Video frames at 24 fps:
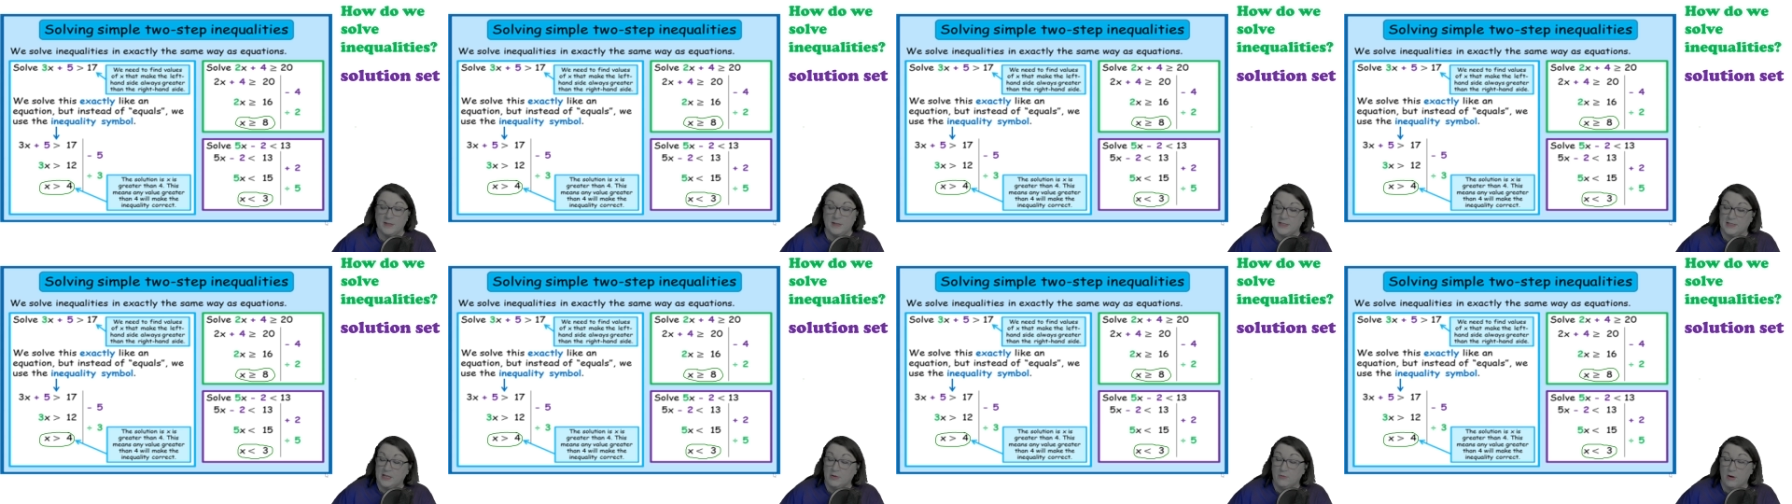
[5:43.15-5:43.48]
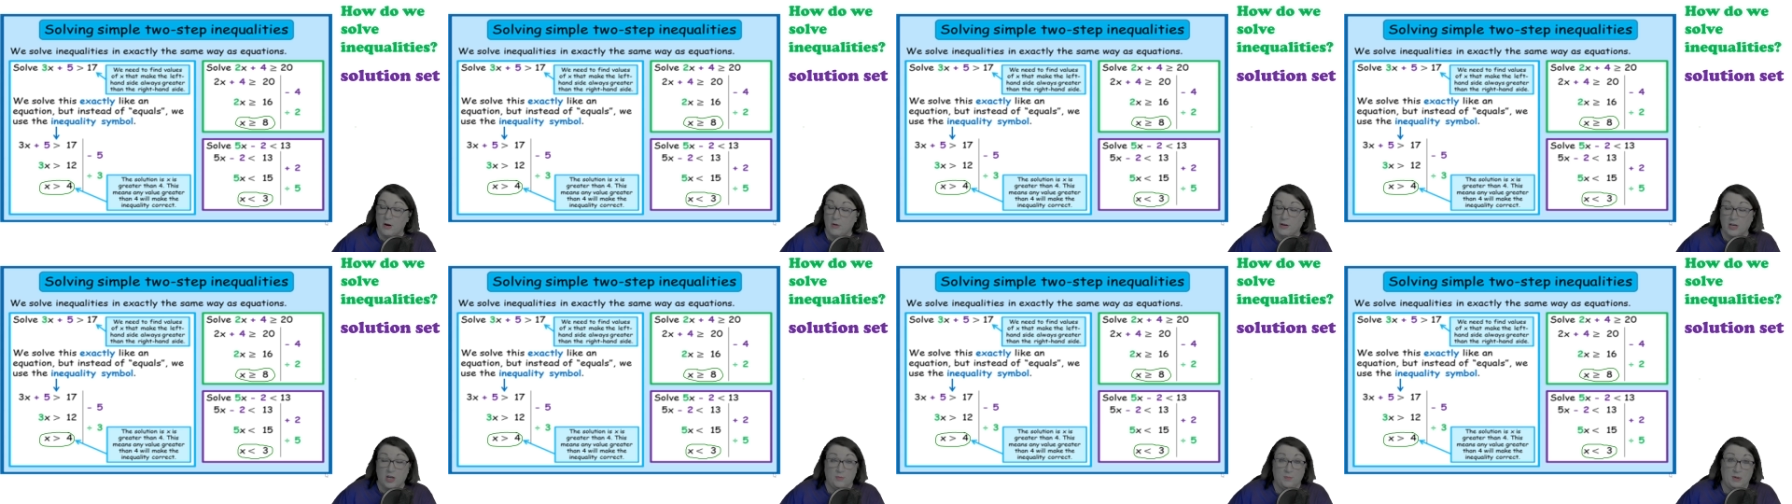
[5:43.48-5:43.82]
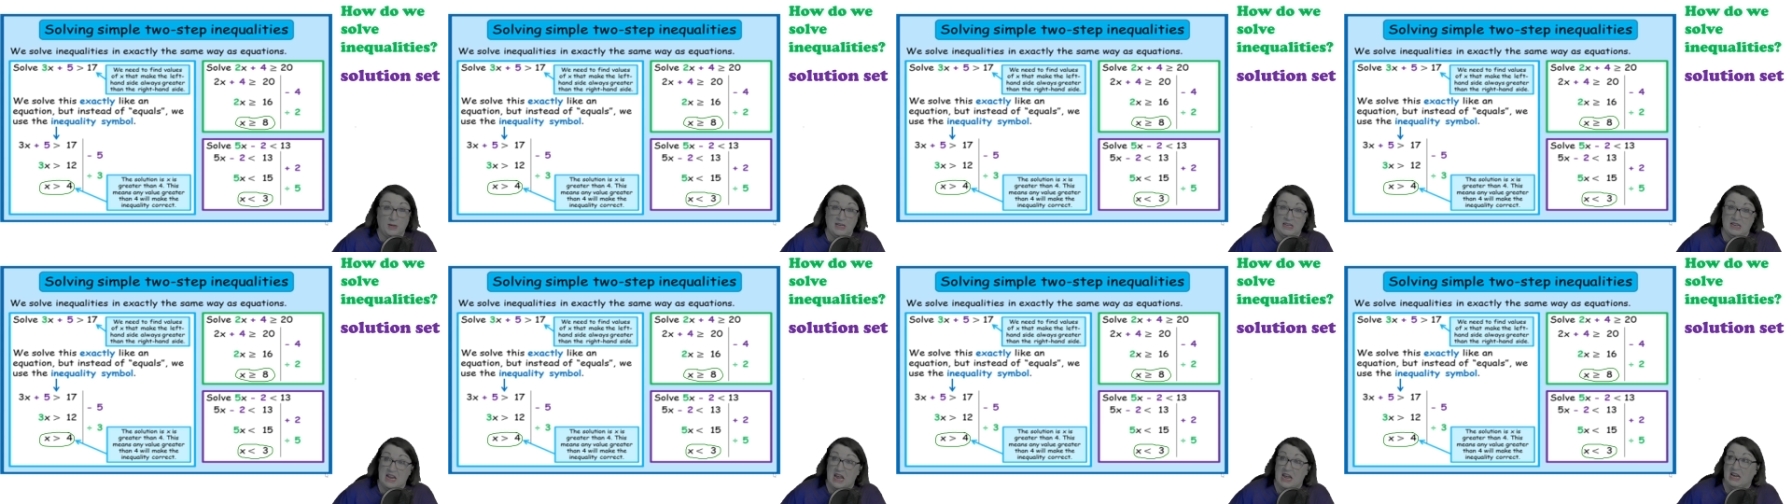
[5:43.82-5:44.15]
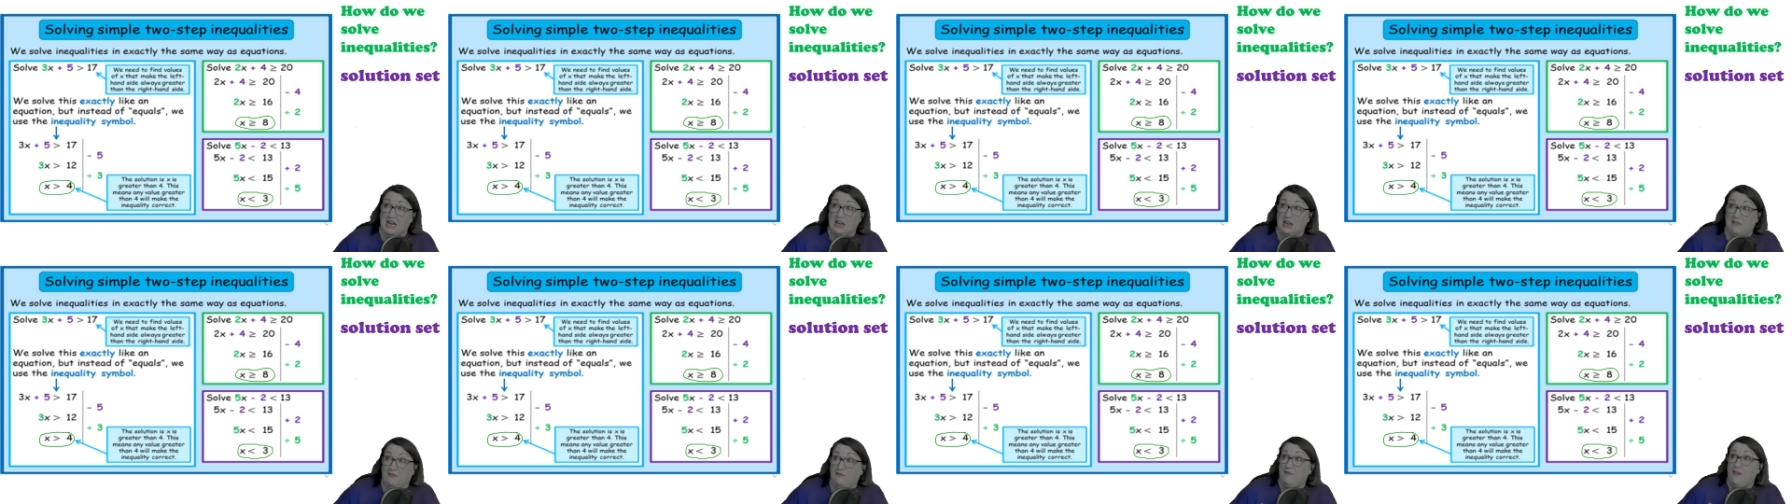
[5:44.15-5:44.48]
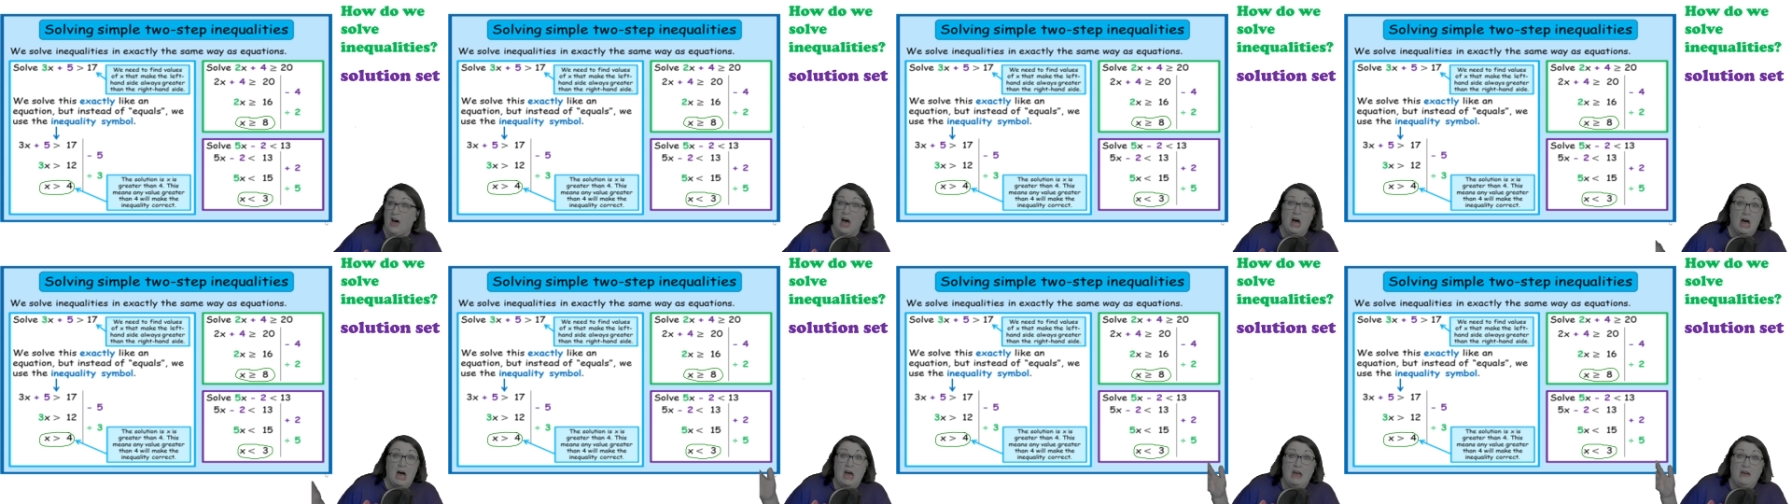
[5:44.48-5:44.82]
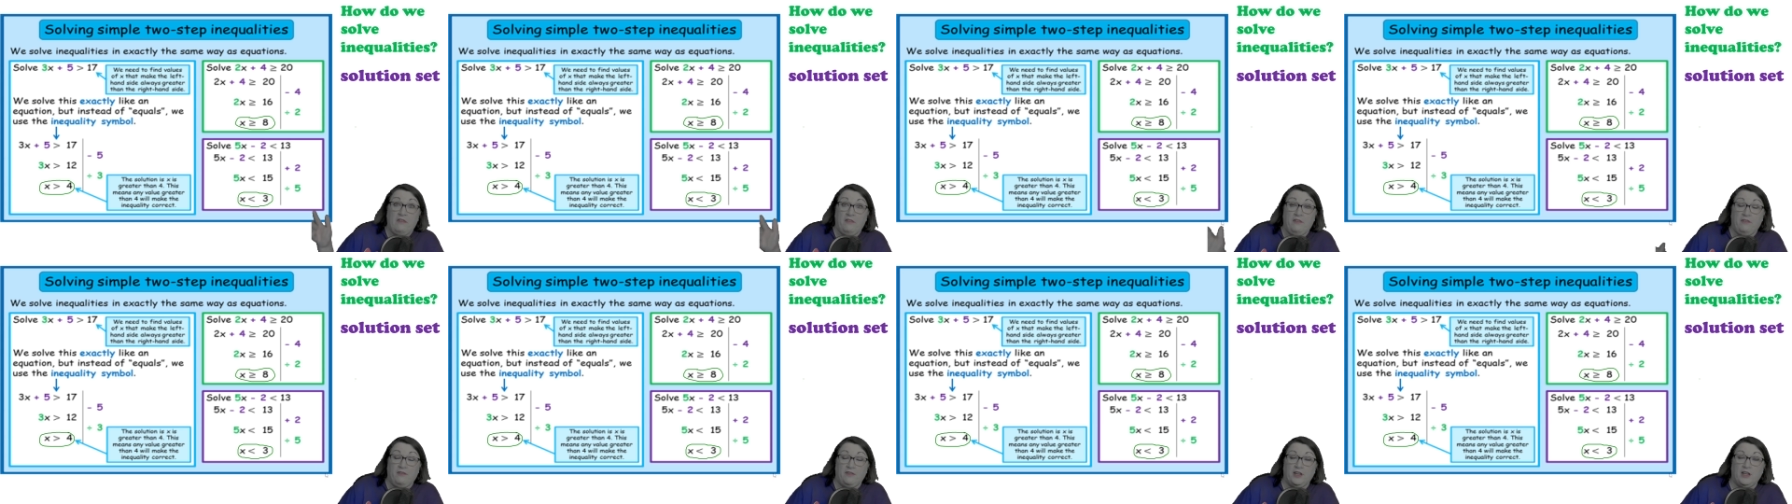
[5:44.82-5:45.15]
0, it could be
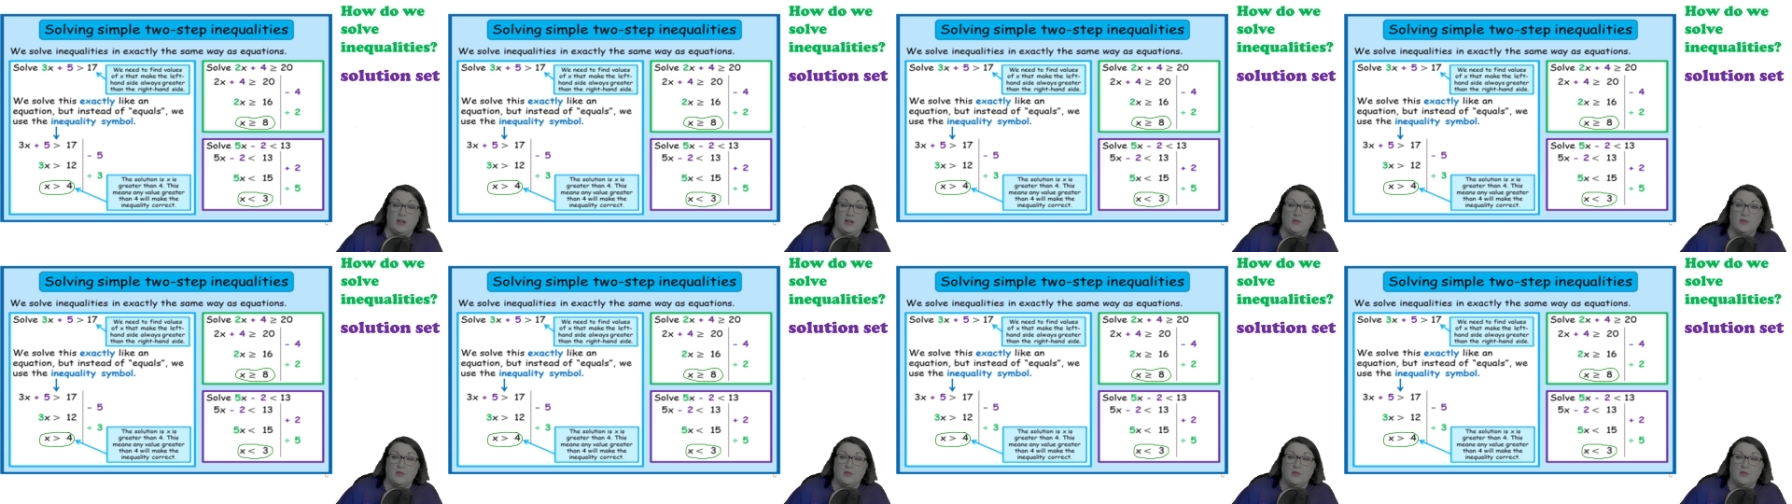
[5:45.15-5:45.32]
-5.